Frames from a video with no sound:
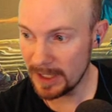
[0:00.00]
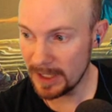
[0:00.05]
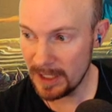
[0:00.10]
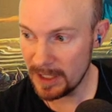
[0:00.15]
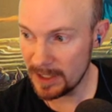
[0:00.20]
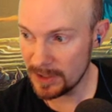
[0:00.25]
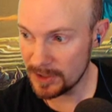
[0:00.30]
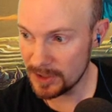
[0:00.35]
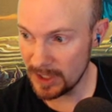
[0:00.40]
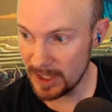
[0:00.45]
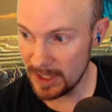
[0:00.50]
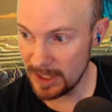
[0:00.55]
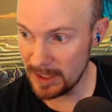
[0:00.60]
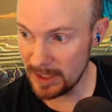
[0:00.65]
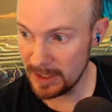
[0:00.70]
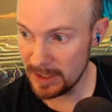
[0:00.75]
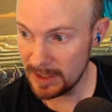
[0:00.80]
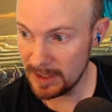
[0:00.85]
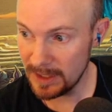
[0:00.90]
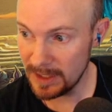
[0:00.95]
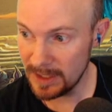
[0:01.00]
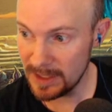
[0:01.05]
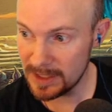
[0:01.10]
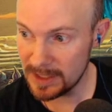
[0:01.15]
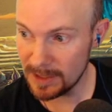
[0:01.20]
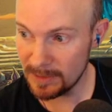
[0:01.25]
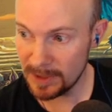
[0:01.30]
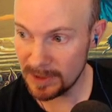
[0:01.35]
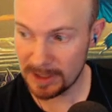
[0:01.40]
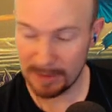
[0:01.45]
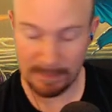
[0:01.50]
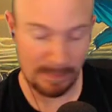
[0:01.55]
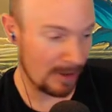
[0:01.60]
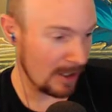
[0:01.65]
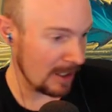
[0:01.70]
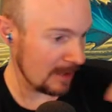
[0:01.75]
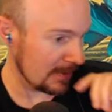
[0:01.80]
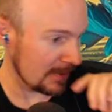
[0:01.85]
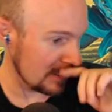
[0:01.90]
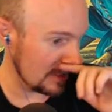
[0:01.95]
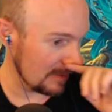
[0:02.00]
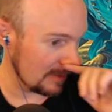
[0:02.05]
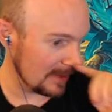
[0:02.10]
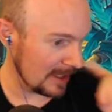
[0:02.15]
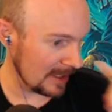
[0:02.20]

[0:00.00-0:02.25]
gosh, and is it with the Prime sub?